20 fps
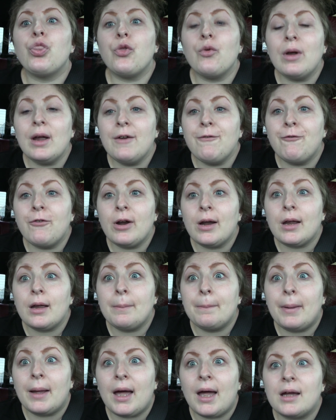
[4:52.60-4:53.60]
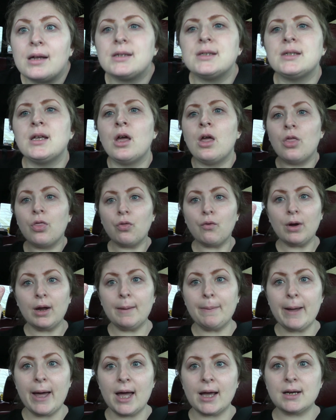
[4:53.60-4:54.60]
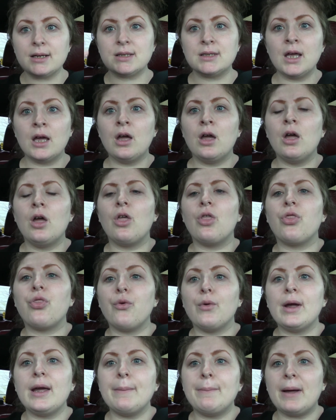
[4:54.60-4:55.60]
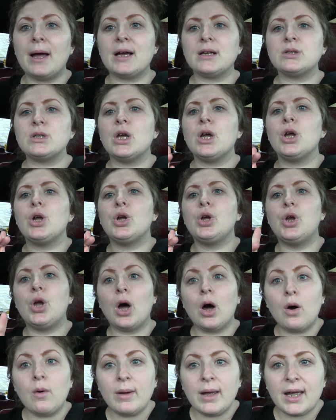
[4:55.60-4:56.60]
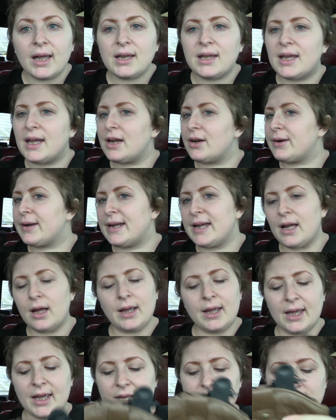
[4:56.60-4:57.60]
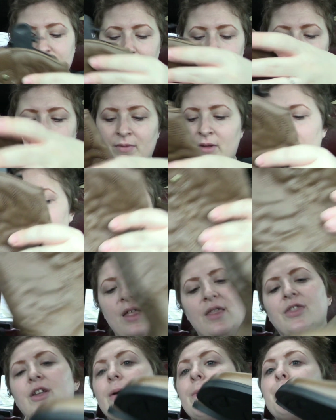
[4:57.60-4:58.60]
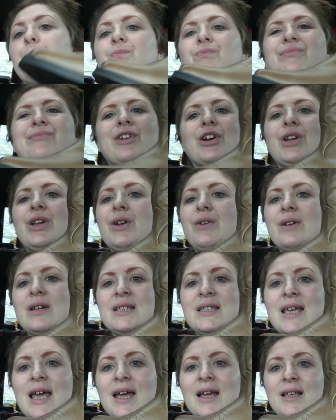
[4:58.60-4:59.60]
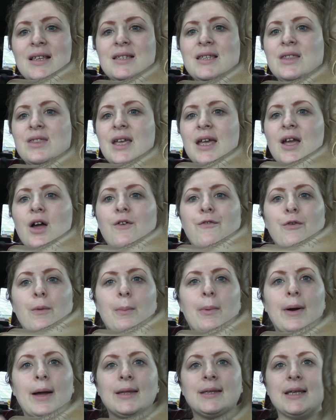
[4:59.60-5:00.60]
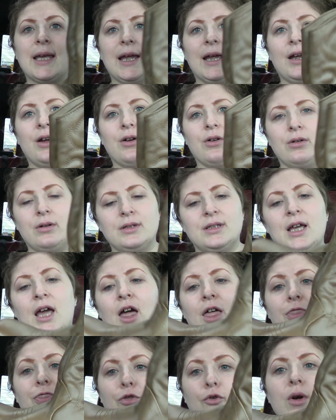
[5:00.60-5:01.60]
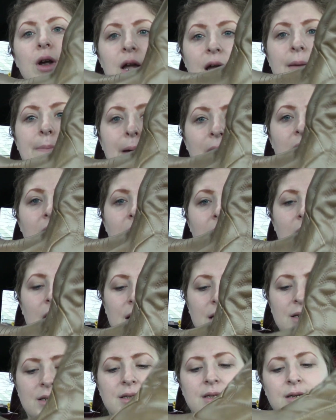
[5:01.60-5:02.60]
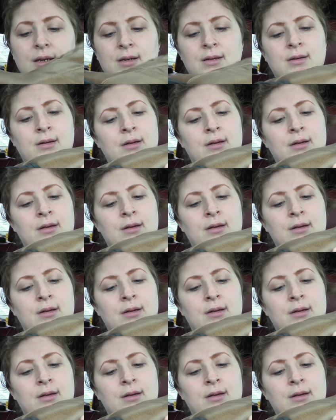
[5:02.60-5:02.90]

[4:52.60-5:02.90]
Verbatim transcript: Three freaking bucks. Three bucks. Three bucks. Go in, get your kids them. They're, they're unisex. They go for boys and girls. Three bucks.